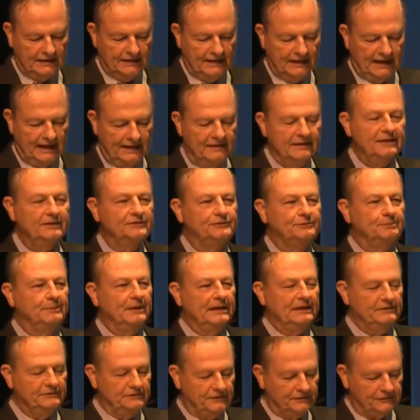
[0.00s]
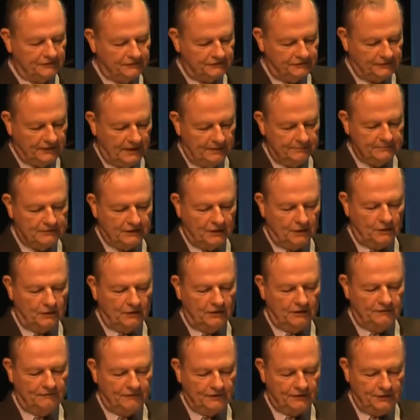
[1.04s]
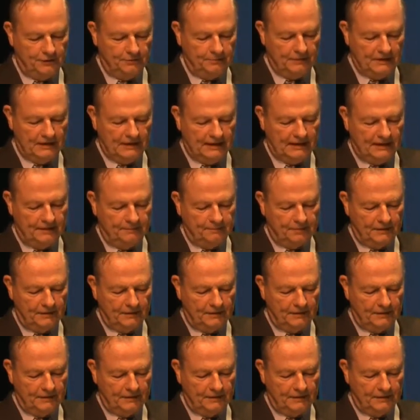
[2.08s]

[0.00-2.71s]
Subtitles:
And this means that the sum total of accumulated